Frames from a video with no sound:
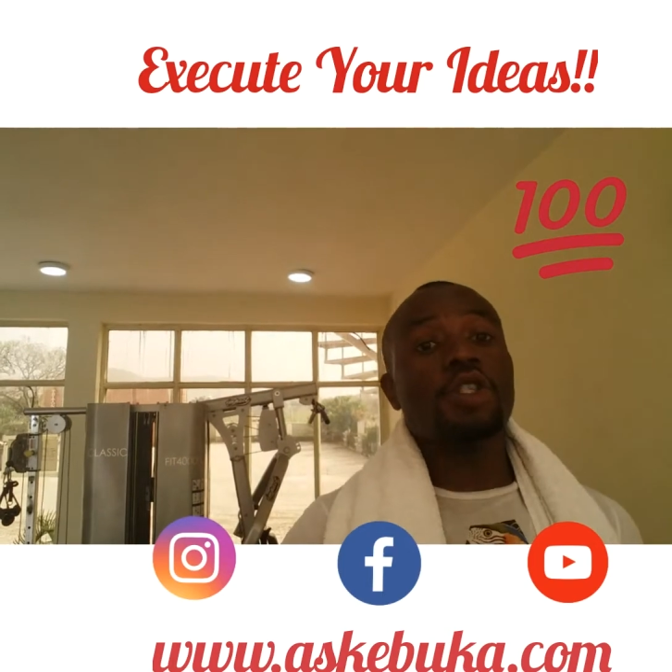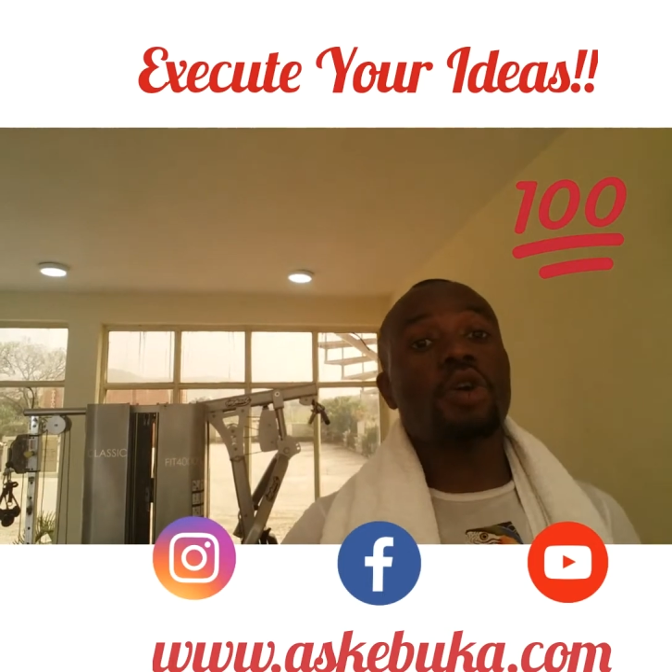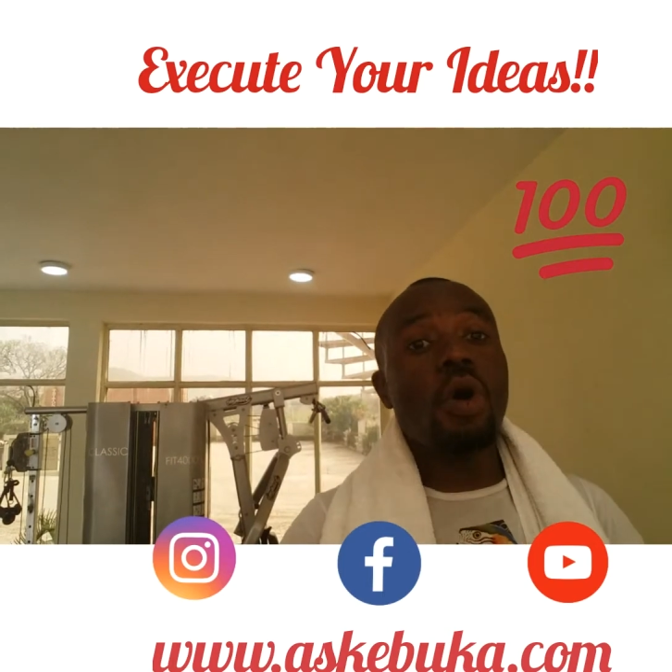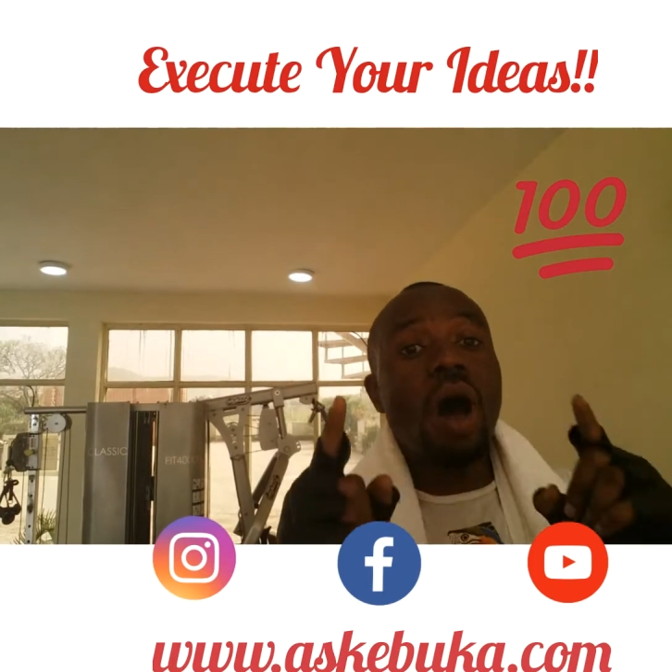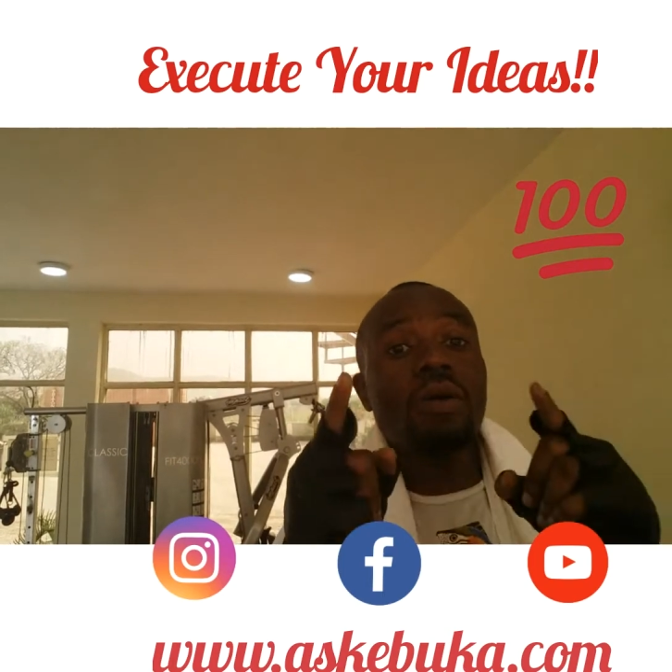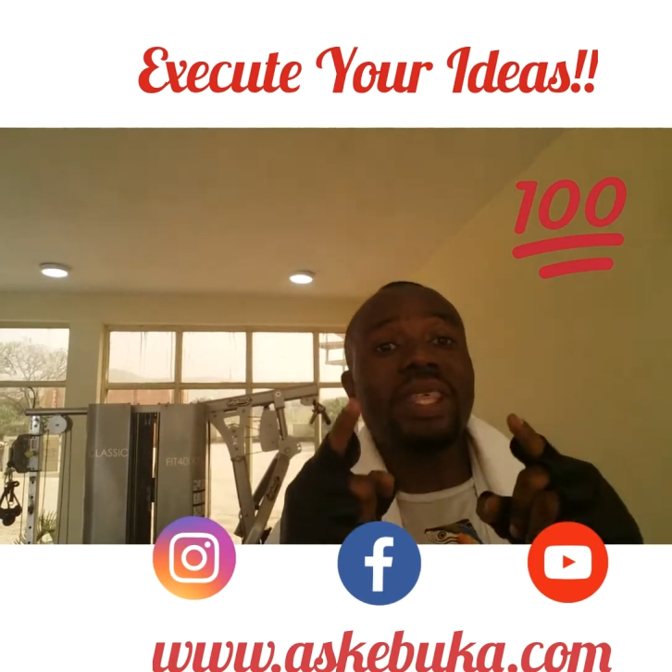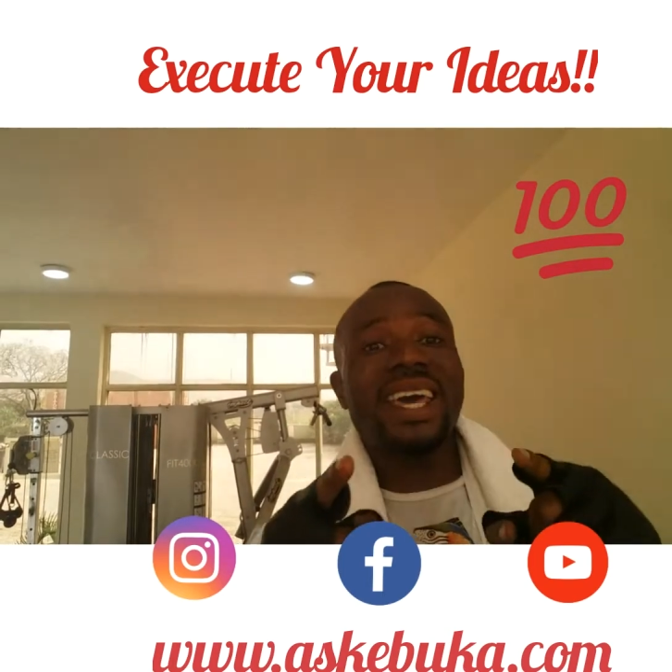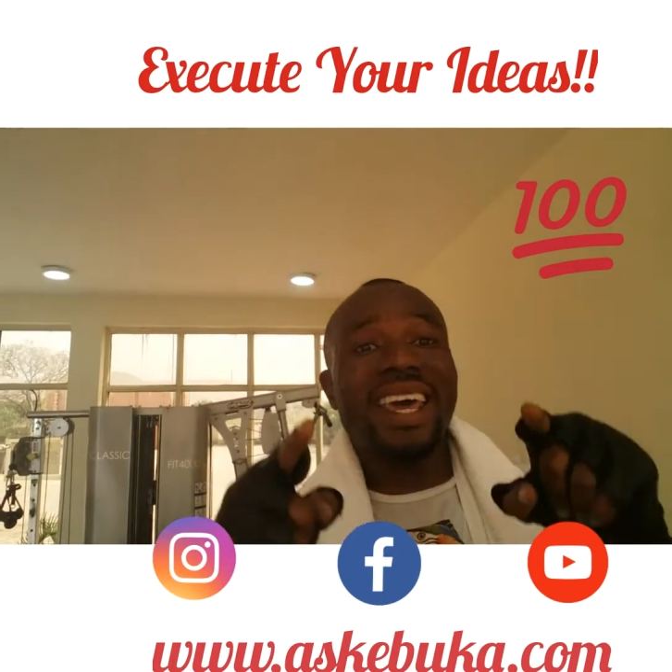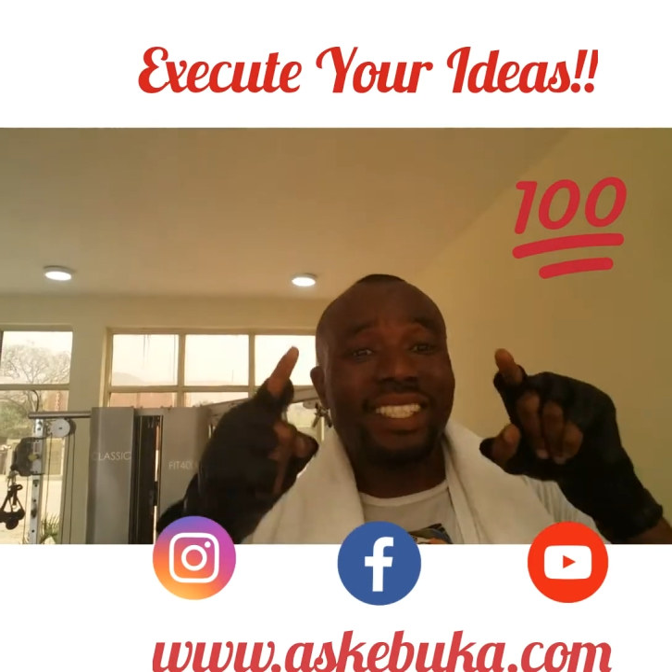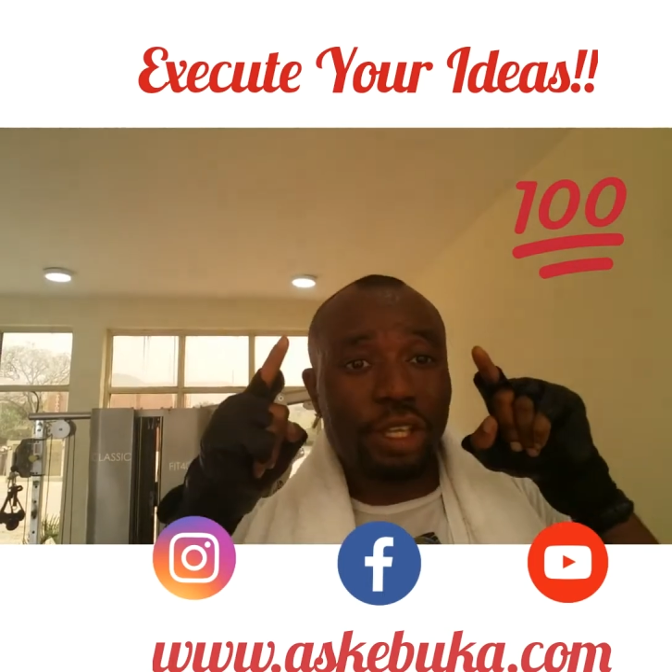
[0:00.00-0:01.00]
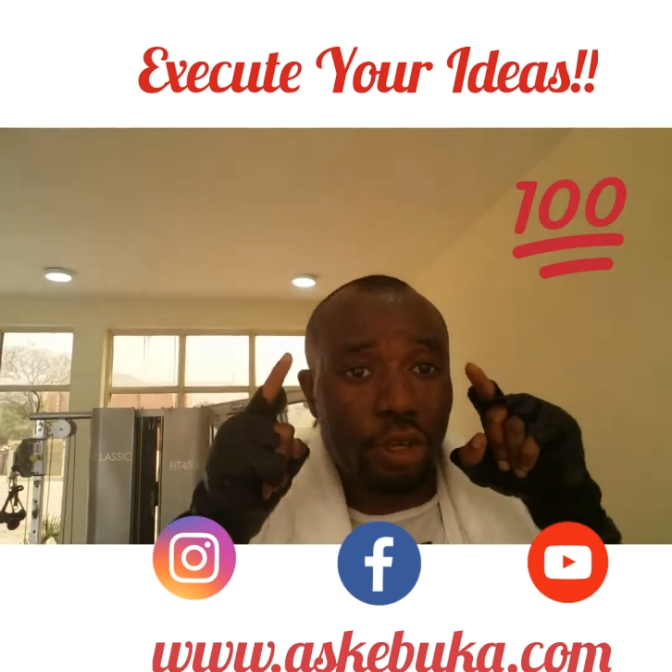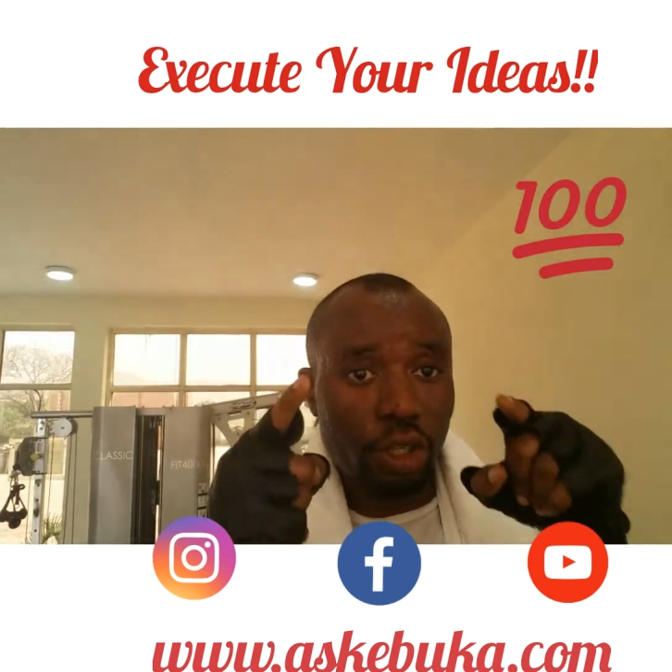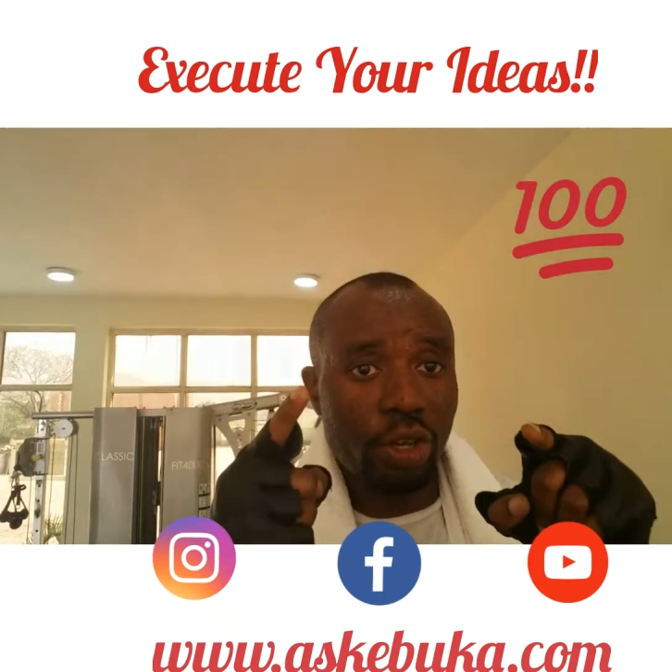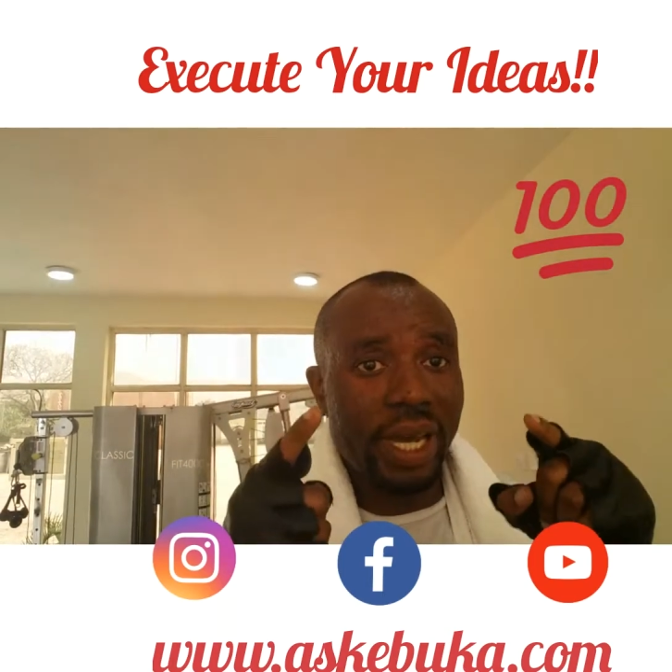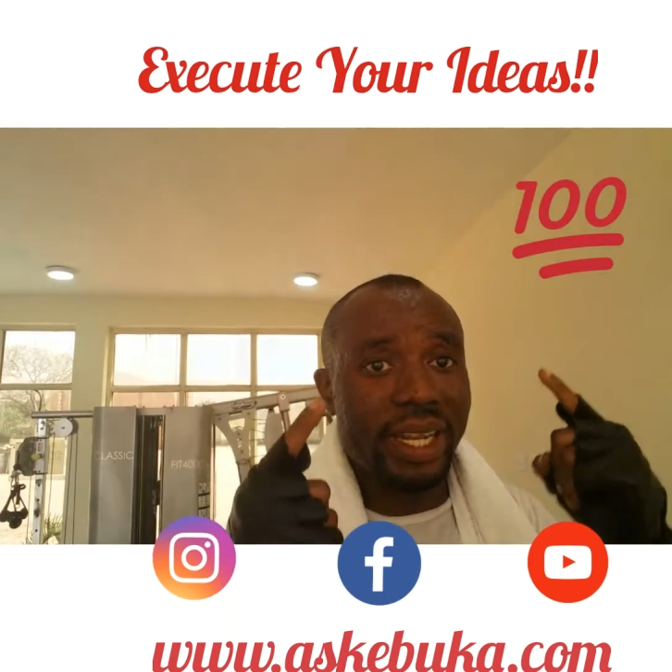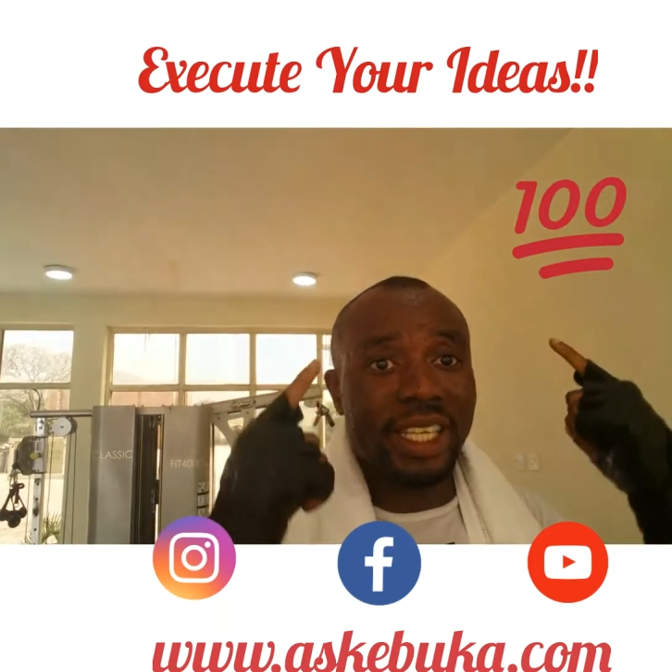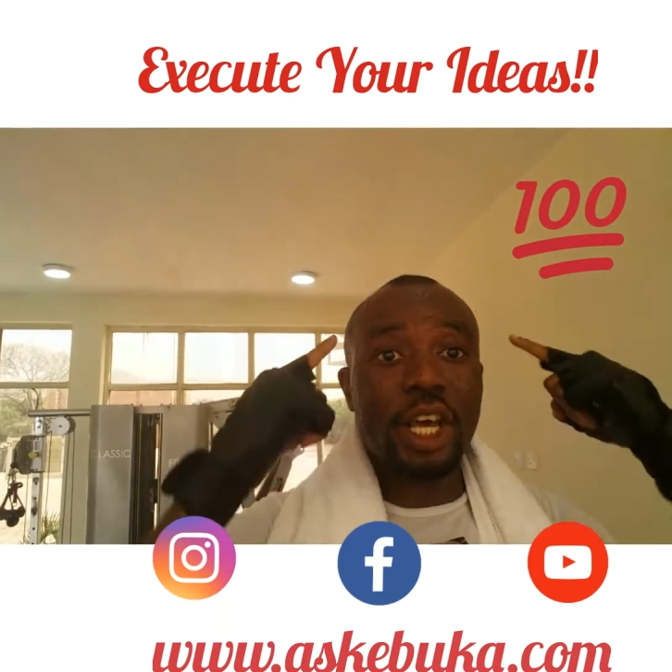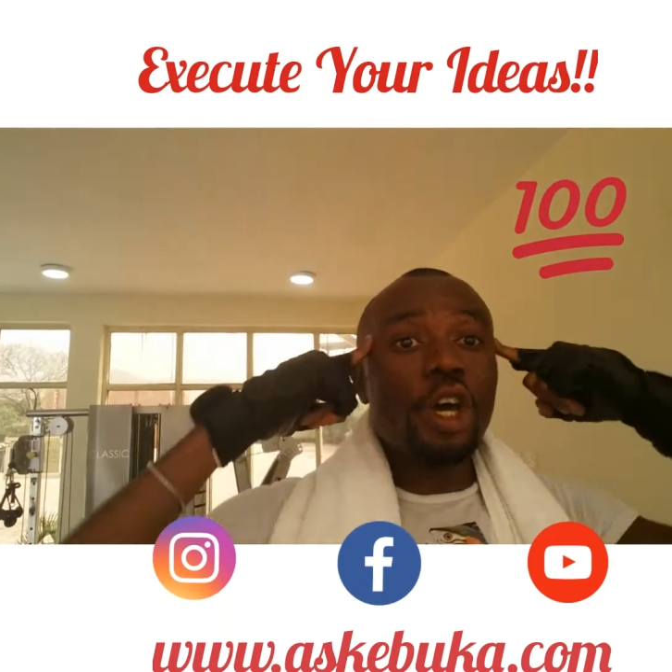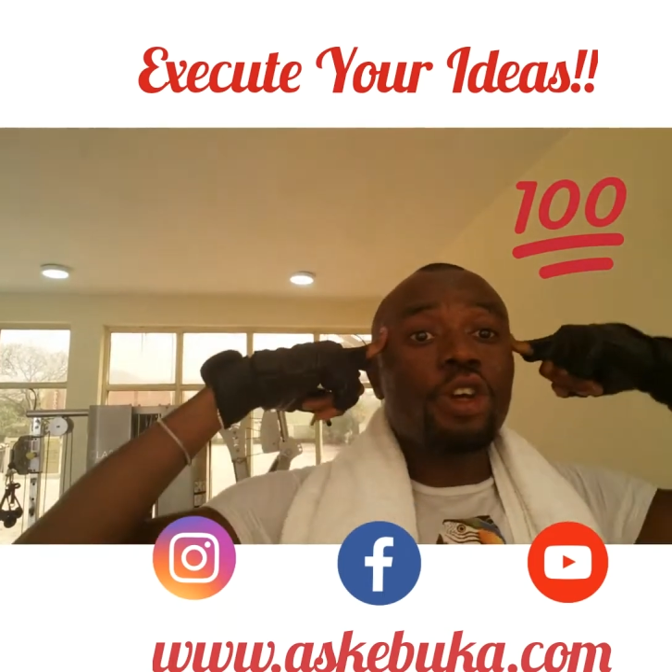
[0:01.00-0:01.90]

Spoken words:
So go out there and execute on your ideas.